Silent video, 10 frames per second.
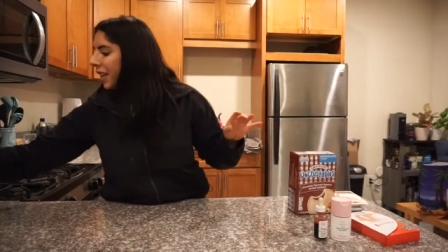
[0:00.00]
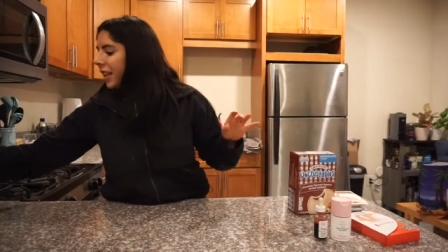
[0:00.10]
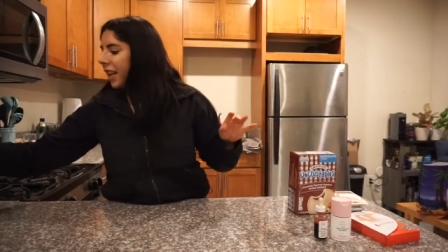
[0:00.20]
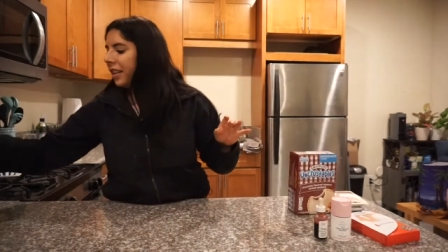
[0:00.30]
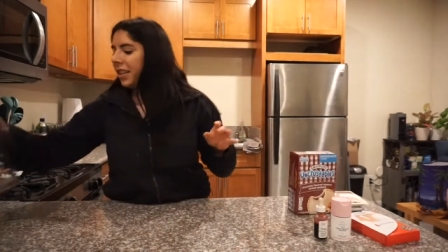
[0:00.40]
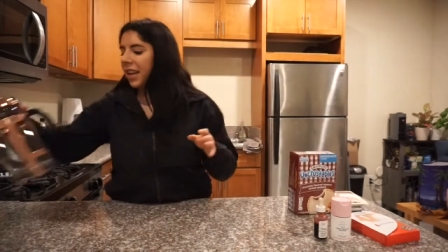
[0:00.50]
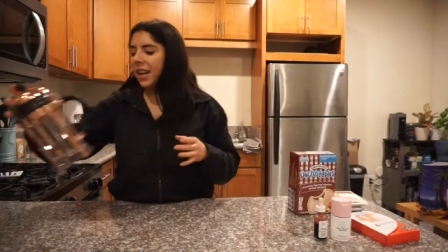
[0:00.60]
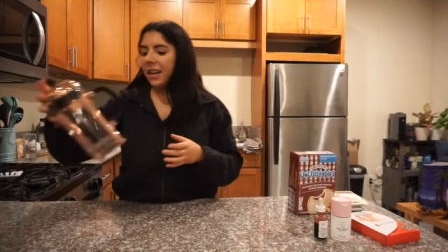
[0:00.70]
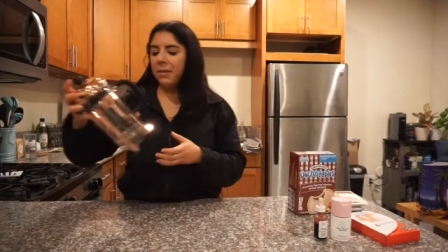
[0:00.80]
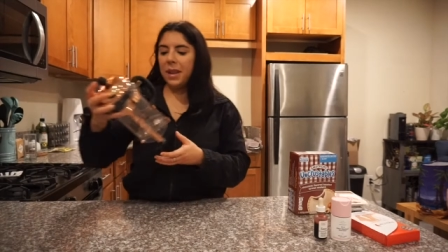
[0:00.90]
The other
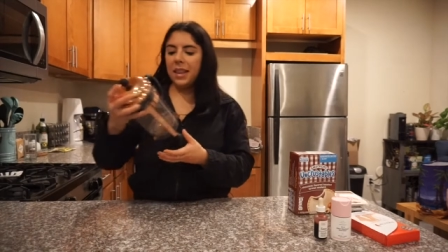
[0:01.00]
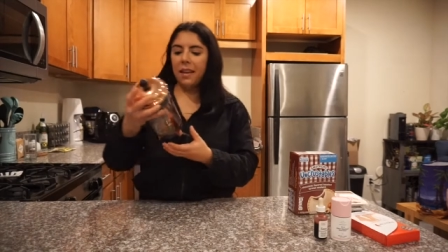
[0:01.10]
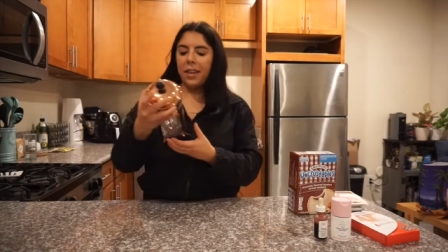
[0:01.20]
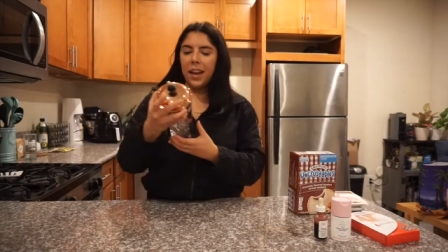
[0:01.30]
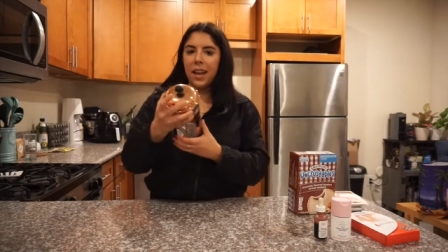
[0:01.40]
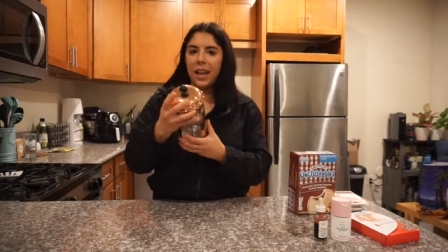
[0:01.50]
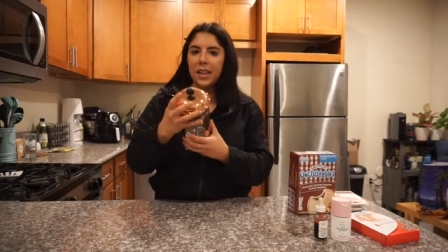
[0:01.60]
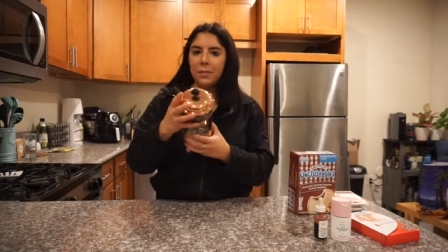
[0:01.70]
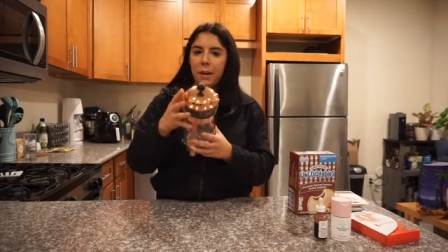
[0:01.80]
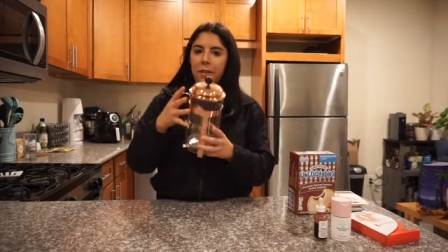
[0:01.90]
thing I've been loving
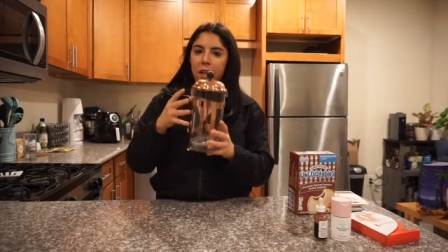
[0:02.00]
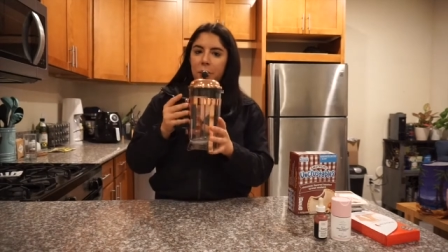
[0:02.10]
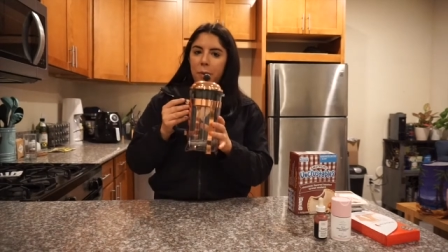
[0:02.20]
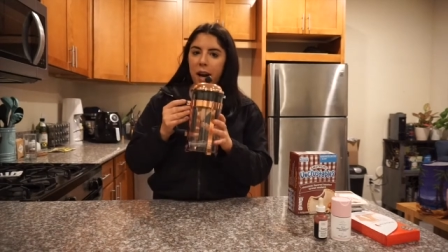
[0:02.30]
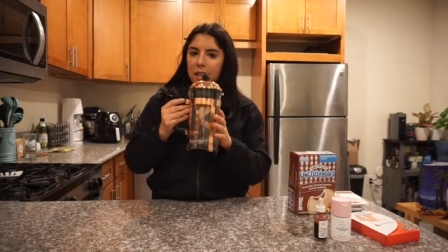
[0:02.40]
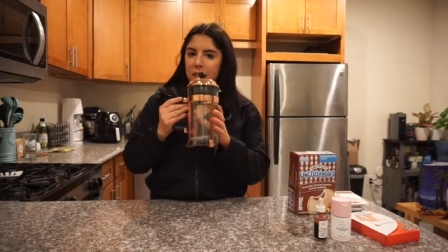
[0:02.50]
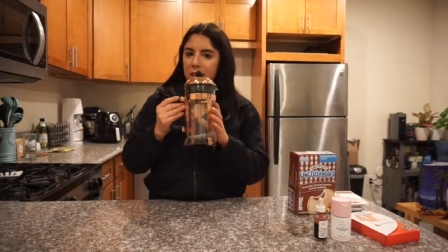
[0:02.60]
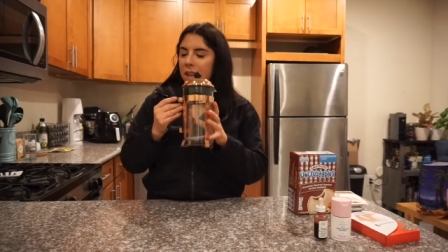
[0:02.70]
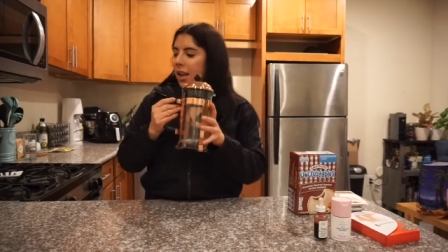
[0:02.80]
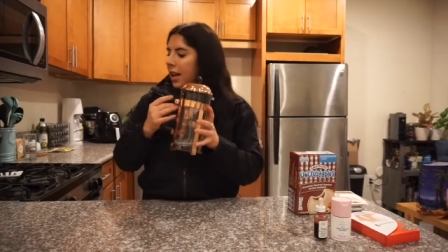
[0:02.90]
is my French
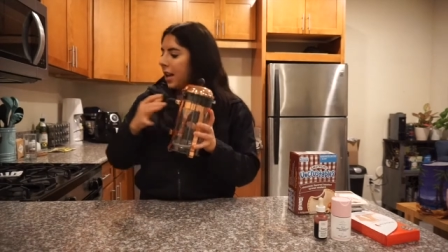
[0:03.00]
press.